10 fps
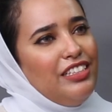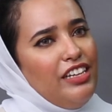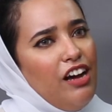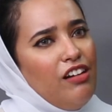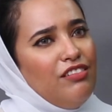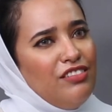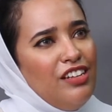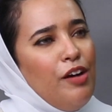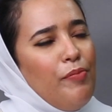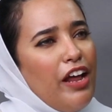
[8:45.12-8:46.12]
Yeah,
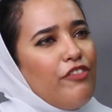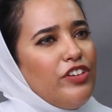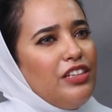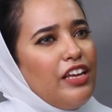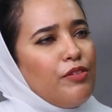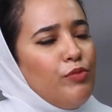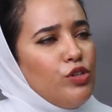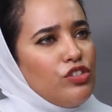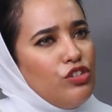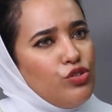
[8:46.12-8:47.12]
but I feel like
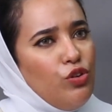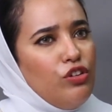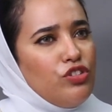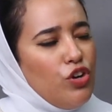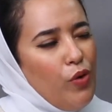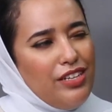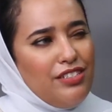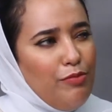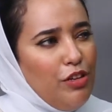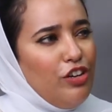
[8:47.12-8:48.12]
most controllers are quite
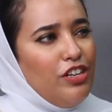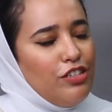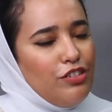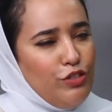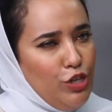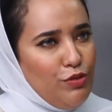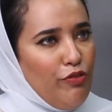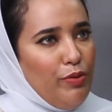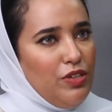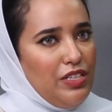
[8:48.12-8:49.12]
similar in terms
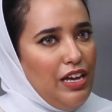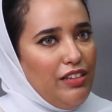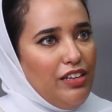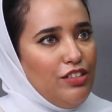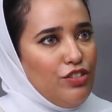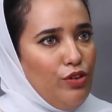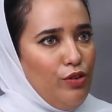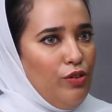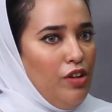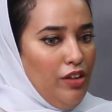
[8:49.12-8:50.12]
of personality.
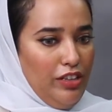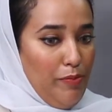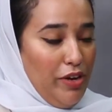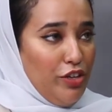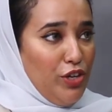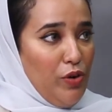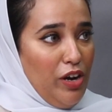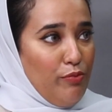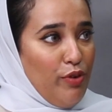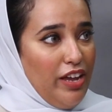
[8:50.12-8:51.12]
So the minute you go
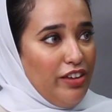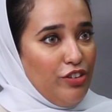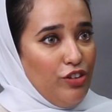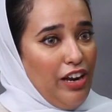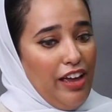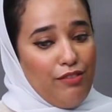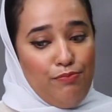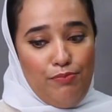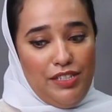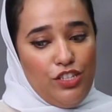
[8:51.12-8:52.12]
on break, you're like
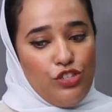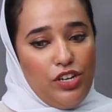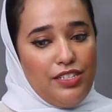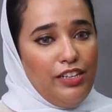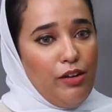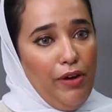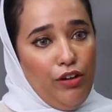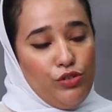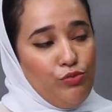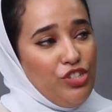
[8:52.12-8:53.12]
busy stressing
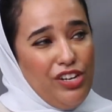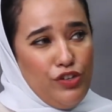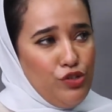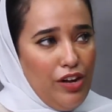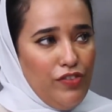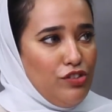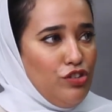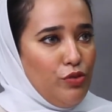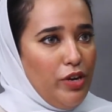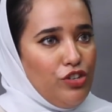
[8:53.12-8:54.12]
about whichever traffic
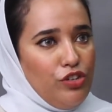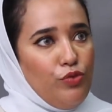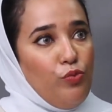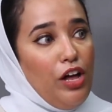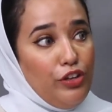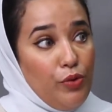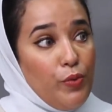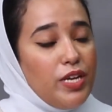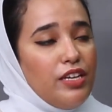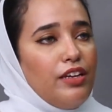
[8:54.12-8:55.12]
situation while you're
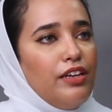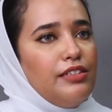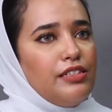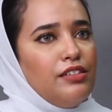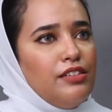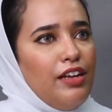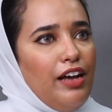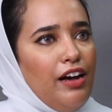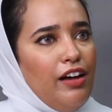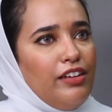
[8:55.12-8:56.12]
working it
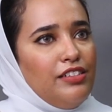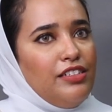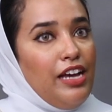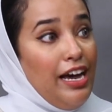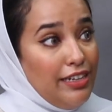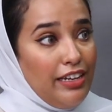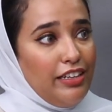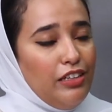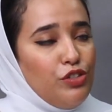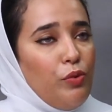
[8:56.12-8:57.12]
and
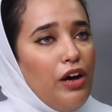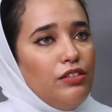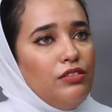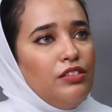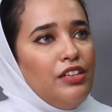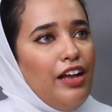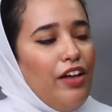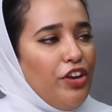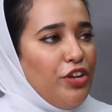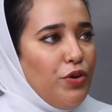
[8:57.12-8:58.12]
handling it well.
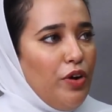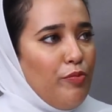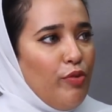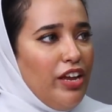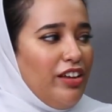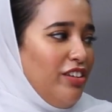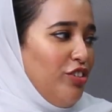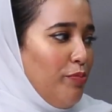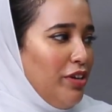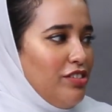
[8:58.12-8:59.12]
And then you go on break and
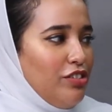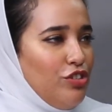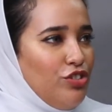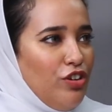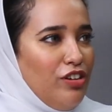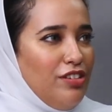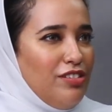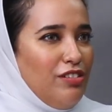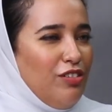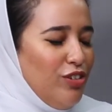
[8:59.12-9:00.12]
your biggest concern
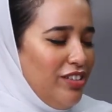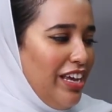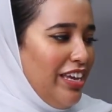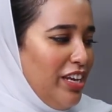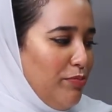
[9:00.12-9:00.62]
is, oh, did I heat